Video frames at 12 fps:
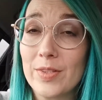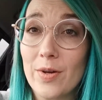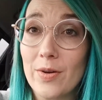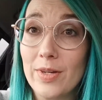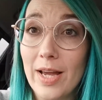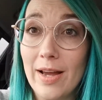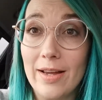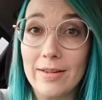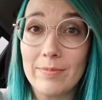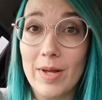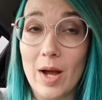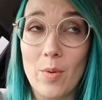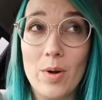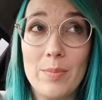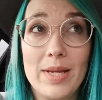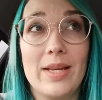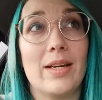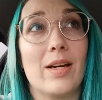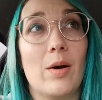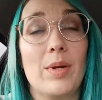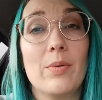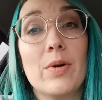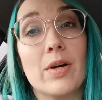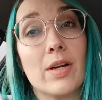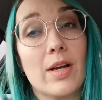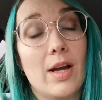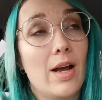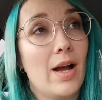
So yay, I won't be here, I'll be at work.